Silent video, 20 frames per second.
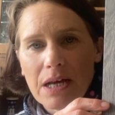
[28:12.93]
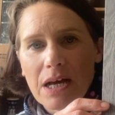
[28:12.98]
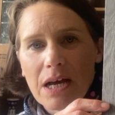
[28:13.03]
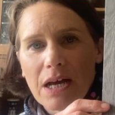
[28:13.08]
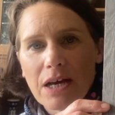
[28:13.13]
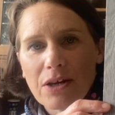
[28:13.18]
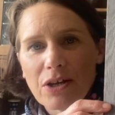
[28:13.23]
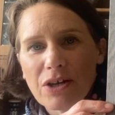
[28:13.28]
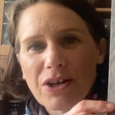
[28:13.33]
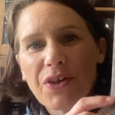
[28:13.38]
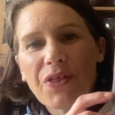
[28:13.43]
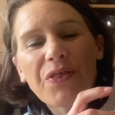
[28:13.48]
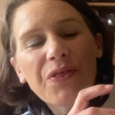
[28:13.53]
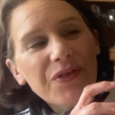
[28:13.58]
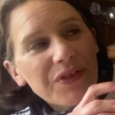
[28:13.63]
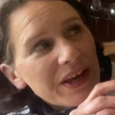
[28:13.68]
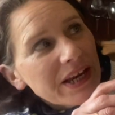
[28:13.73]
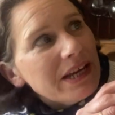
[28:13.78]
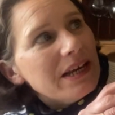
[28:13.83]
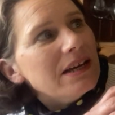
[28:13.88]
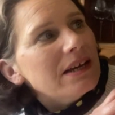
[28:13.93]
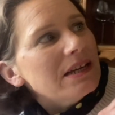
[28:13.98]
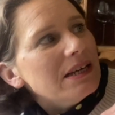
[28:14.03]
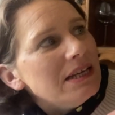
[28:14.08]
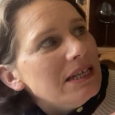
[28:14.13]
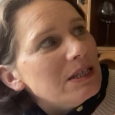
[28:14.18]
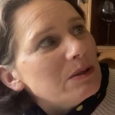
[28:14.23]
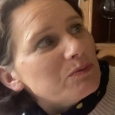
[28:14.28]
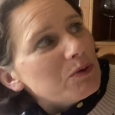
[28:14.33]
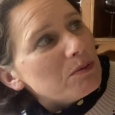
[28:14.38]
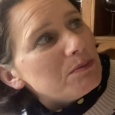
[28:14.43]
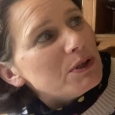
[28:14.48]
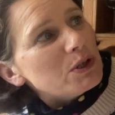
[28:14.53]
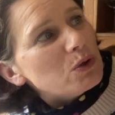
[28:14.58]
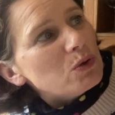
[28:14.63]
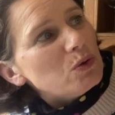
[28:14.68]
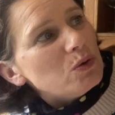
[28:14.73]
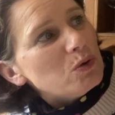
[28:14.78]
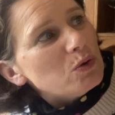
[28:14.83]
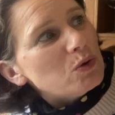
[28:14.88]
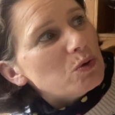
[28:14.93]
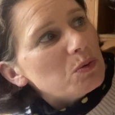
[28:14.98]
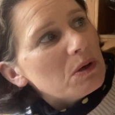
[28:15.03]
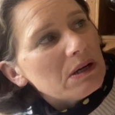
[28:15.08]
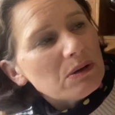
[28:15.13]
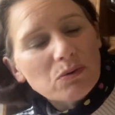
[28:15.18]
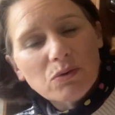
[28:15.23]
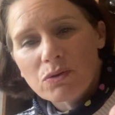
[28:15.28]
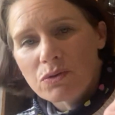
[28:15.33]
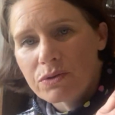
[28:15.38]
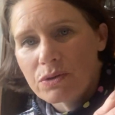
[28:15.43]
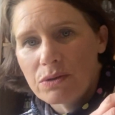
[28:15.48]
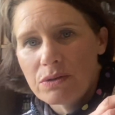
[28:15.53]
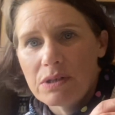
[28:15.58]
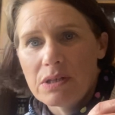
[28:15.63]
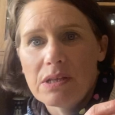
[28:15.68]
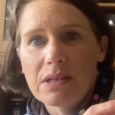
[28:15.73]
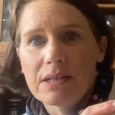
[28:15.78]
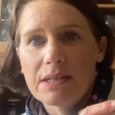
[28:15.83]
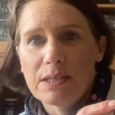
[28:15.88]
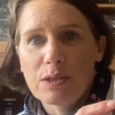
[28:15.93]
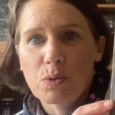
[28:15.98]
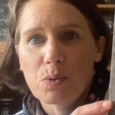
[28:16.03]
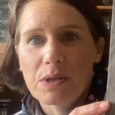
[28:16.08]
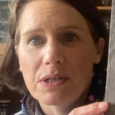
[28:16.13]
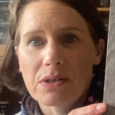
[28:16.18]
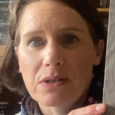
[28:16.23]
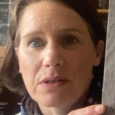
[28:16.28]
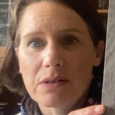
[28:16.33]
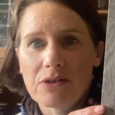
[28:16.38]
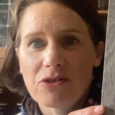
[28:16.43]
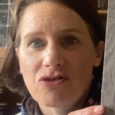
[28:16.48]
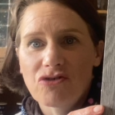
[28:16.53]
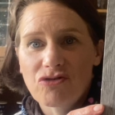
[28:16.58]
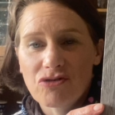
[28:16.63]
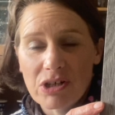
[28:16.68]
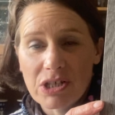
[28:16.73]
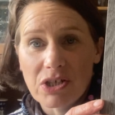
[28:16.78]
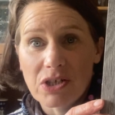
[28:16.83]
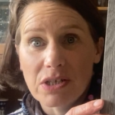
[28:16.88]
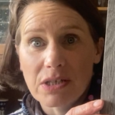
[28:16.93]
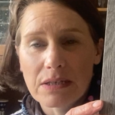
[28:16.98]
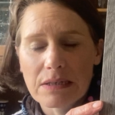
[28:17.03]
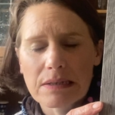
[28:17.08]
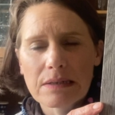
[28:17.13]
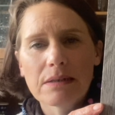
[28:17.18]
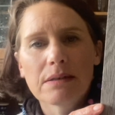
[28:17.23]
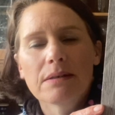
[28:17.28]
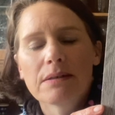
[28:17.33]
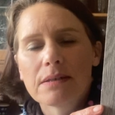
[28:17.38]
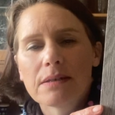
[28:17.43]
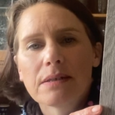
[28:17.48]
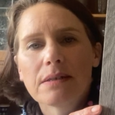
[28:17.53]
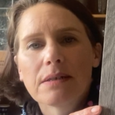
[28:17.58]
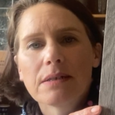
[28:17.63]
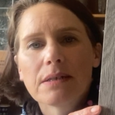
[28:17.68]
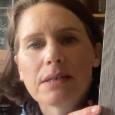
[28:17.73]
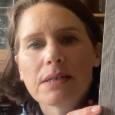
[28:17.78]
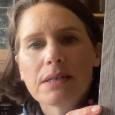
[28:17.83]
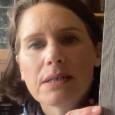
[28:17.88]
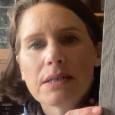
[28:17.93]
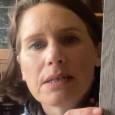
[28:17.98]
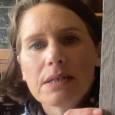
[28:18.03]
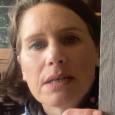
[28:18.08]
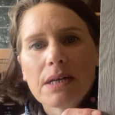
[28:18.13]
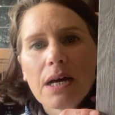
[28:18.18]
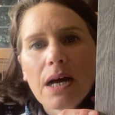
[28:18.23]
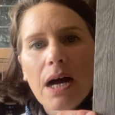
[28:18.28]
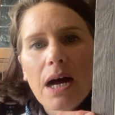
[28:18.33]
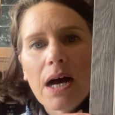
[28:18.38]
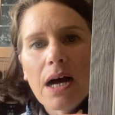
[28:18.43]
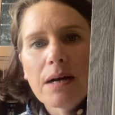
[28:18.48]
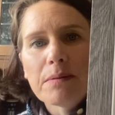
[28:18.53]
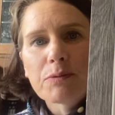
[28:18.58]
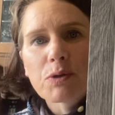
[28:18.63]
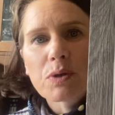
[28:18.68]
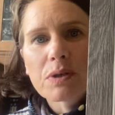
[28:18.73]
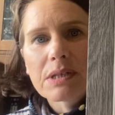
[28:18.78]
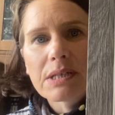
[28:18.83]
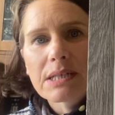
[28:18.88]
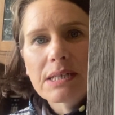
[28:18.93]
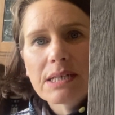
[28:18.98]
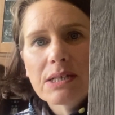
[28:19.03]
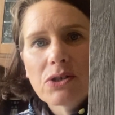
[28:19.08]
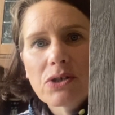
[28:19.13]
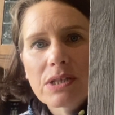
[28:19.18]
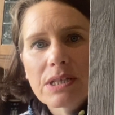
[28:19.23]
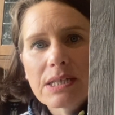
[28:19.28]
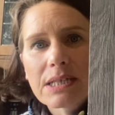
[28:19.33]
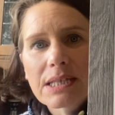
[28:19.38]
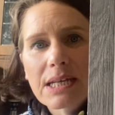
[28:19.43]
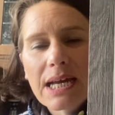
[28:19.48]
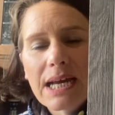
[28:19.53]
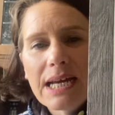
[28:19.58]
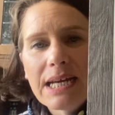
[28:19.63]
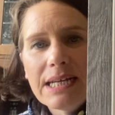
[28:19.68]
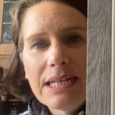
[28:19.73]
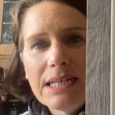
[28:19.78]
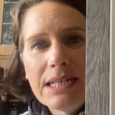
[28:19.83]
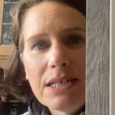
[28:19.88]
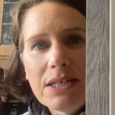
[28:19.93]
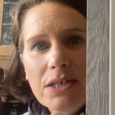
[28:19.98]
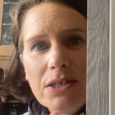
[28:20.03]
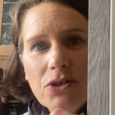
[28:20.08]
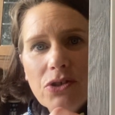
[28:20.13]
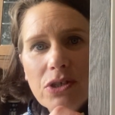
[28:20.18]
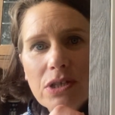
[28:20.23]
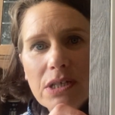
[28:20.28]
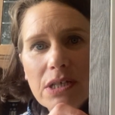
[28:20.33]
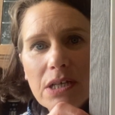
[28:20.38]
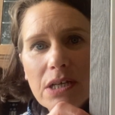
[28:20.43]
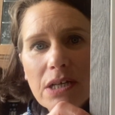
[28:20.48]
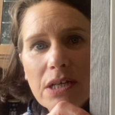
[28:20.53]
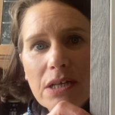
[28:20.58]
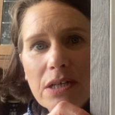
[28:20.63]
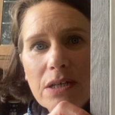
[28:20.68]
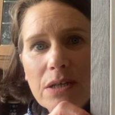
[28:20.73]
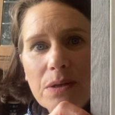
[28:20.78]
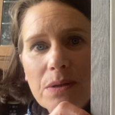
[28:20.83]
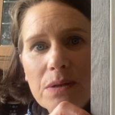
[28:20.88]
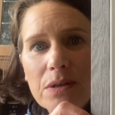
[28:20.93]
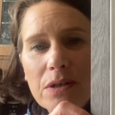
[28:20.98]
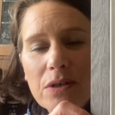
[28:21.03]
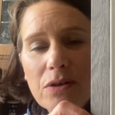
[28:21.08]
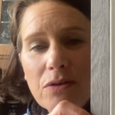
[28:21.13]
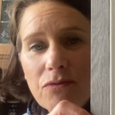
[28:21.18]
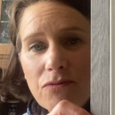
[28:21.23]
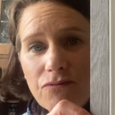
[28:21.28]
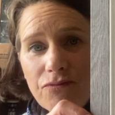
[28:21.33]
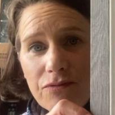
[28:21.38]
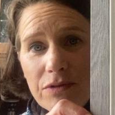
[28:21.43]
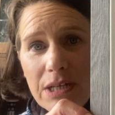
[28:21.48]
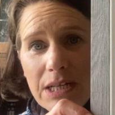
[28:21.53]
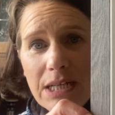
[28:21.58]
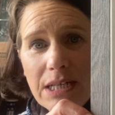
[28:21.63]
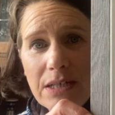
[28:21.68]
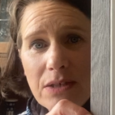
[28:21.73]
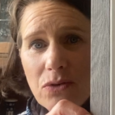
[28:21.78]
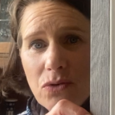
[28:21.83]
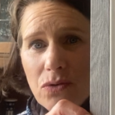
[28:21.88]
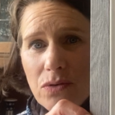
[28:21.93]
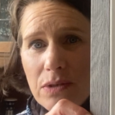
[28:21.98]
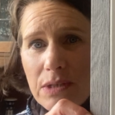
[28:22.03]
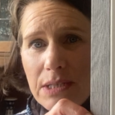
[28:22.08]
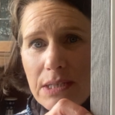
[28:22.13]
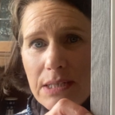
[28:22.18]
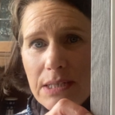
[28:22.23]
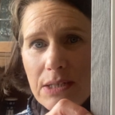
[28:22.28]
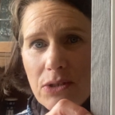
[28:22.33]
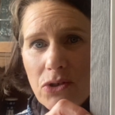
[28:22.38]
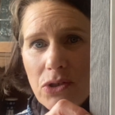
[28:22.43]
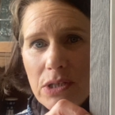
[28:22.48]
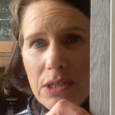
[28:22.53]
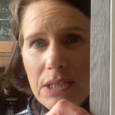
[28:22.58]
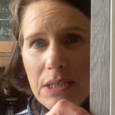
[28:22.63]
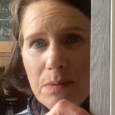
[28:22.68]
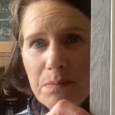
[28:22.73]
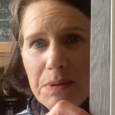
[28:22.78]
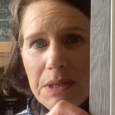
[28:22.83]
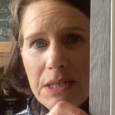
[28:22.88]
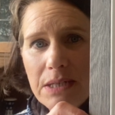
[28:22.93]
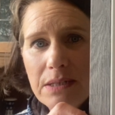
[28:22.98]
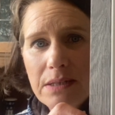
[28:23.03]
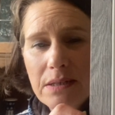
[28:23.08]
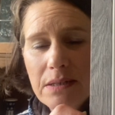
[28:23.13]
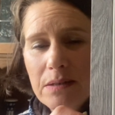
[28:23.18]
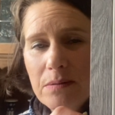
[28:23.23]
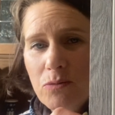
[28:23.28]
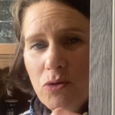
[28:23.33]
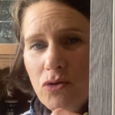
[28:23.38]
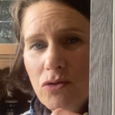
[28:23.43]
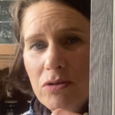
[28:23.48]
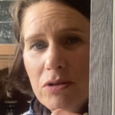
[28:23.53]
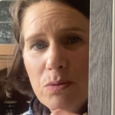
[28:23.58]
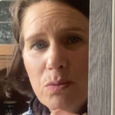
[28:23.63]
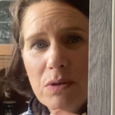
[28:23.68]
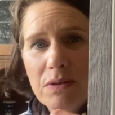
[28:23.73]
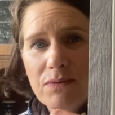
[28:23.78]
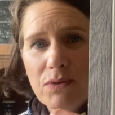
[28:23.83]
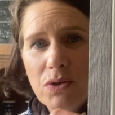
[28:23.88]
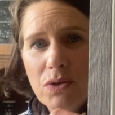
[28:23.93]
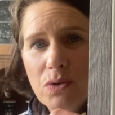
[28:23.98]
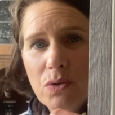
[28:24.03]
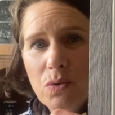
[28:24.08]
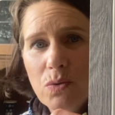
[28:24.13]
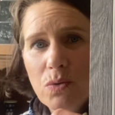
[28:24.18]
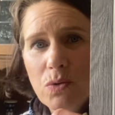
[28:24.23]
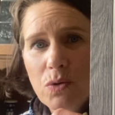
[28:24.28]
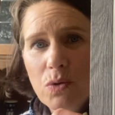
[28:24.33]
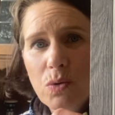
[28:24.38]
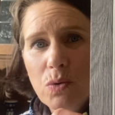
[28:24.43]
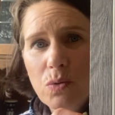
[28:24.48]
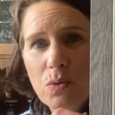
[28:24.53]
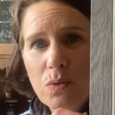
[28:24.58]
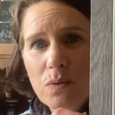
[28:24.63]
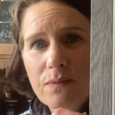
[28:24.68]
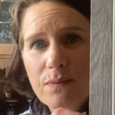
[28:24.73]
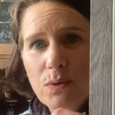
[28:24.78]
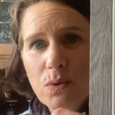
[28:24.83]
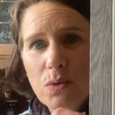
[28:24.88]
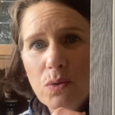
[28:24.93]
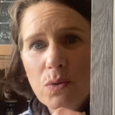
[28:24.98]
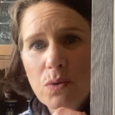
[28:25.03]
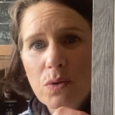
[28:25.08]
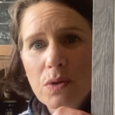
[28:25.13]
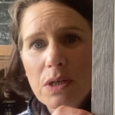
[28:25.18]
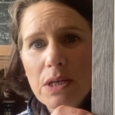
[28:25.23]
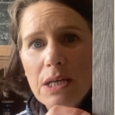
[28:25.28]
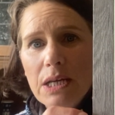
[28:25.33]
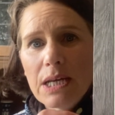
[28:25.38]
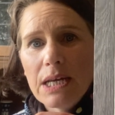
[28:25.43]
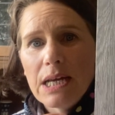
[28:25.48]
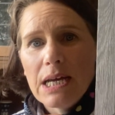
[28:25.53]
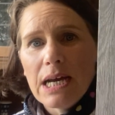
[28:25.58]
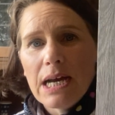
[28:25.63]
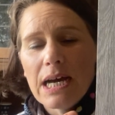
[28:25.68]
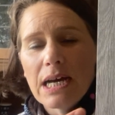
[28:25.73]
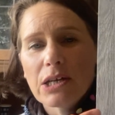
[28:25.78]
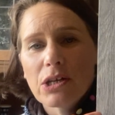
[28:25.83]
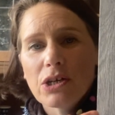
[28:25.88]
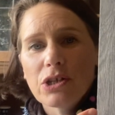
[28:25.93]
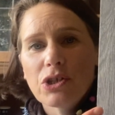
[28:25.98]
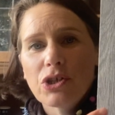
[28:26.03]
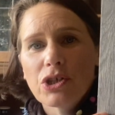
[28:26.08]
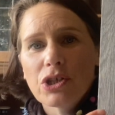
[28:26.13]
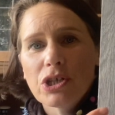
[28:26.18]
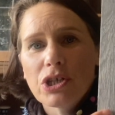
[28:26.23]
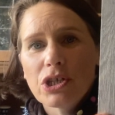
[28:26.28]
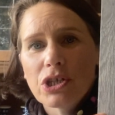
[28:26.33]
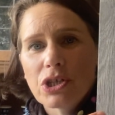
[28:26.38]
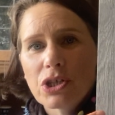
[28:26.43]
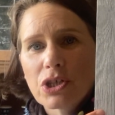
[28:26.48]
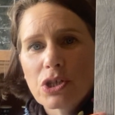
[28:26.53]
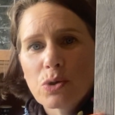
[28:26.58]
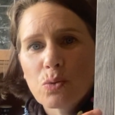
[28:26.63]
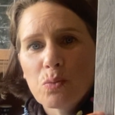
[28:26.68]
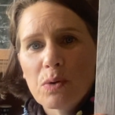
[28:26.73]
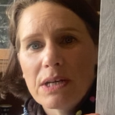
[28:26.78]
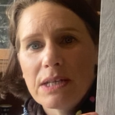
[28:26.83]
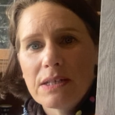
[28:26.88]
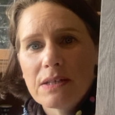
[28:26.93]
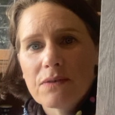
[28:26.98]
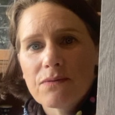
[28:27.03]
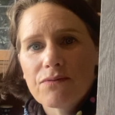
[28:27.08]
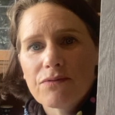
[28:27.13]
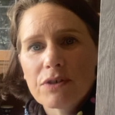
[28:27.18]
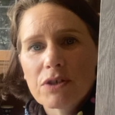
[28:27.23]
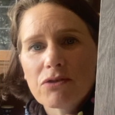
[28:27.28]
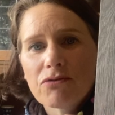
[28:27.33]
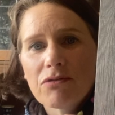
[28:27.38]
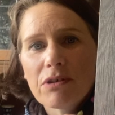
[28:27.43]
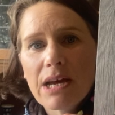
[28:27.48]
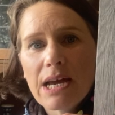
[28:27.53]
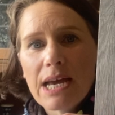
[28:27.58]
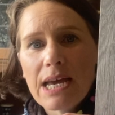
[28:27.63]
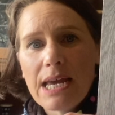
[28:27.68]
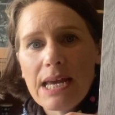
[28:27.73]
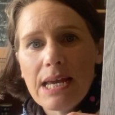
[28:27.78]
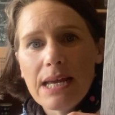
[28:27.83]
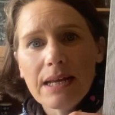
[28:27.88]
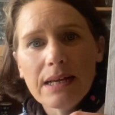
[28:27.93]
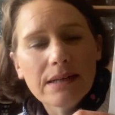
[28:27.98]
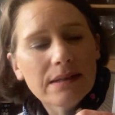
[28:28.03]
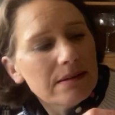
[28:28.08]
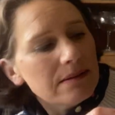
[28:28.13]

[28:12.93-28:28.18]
and I think it's probably called Dwell Not on Earthly Treasures. So I stitched this ages ago, really enjoyed stitching this piece. I'm sure I would have used all the called for, and I just went for a grey